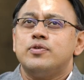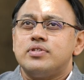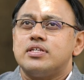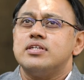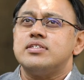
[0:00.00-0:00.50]
you
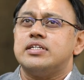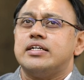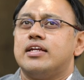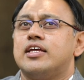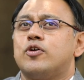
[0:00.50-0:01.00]

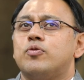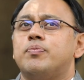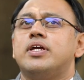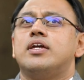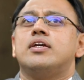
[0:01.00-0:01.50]
suggested, there
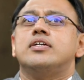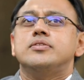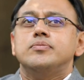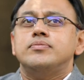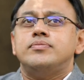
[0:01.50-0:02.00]
could be
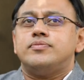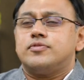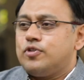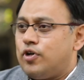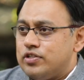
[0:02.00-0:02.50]

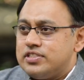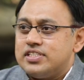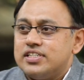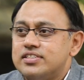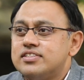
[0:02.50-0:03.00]

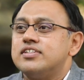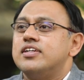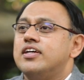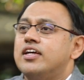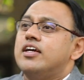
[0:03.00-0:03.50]
concerts,
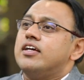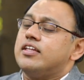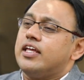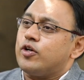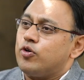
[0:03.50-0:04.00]

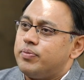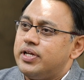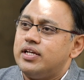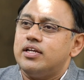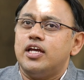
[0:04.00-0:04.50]
there could
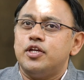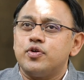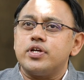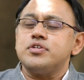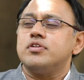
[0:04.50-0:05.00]
be
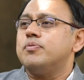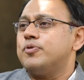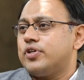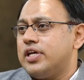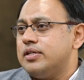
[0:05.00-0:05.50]
educational
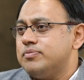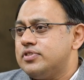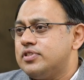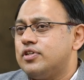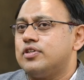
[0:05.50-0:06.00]

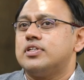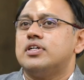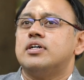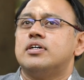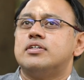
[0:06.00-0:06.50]
programs or,
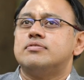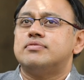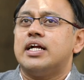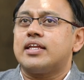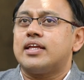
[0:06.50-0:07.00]
uh,
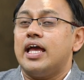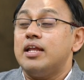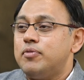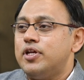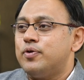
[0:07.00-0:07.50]
that
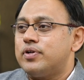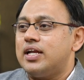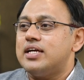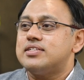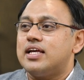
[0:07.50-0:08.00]
can be
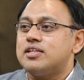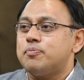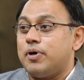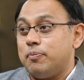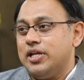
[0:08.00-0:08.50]
utilized as
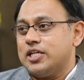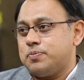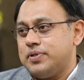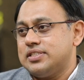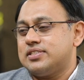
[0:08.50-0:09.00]
a public
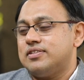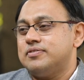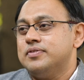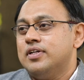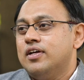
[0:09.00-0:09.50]
space.
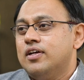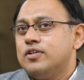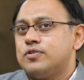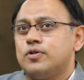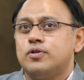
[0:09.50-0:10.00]

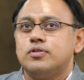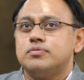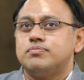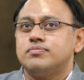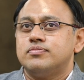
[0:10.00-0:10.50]

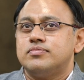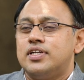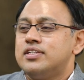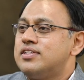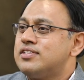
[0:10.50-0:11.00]
So,
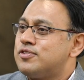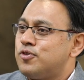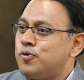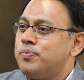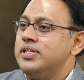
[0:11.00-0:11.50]
it's, it's
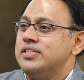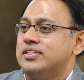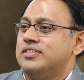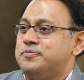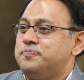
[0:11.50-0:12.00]
open.